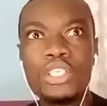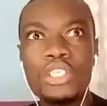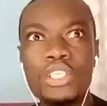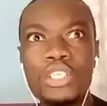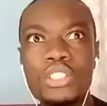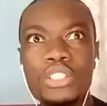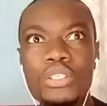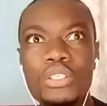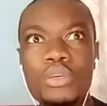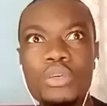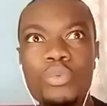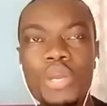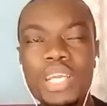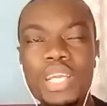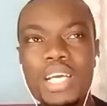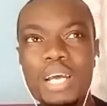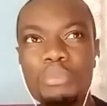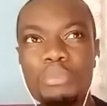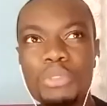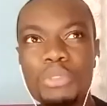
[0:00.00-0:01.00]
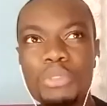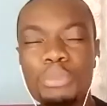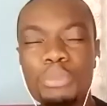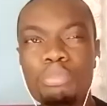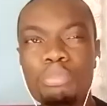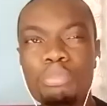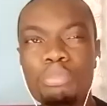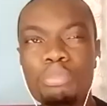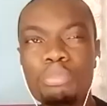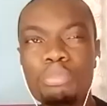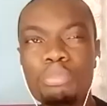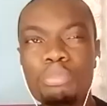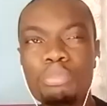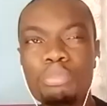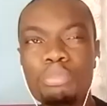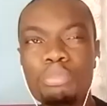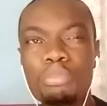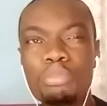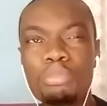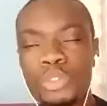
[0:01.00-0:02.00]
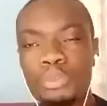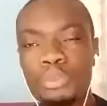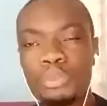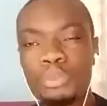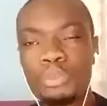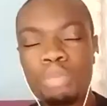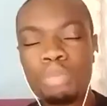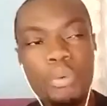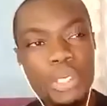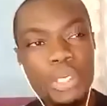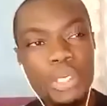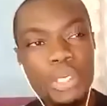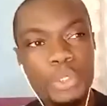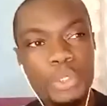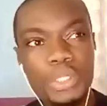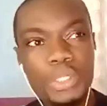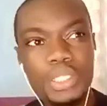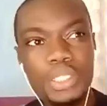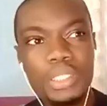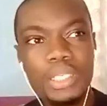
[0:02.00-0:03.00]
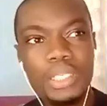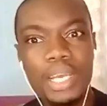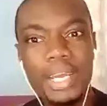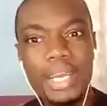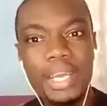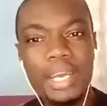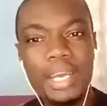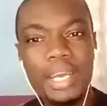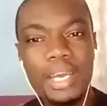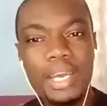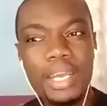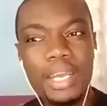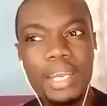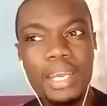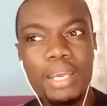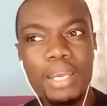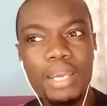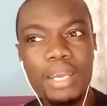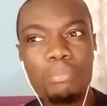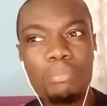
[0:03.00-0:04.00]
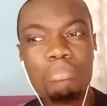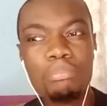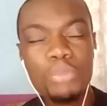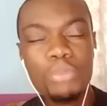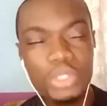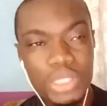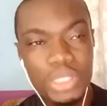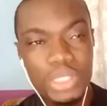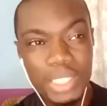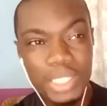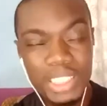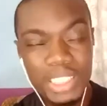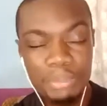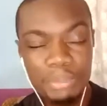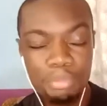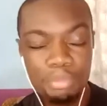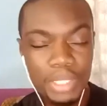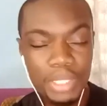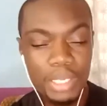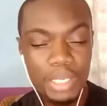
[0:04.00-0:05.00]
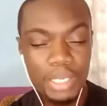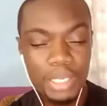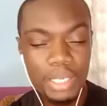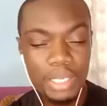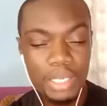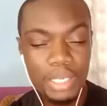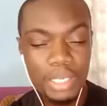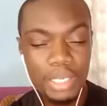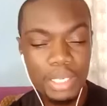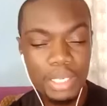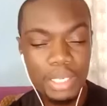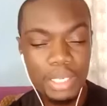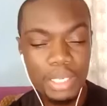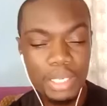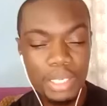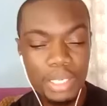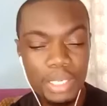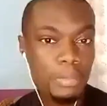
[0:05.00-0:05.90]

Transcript: When it comes to poetry, mostly pictures inspire me.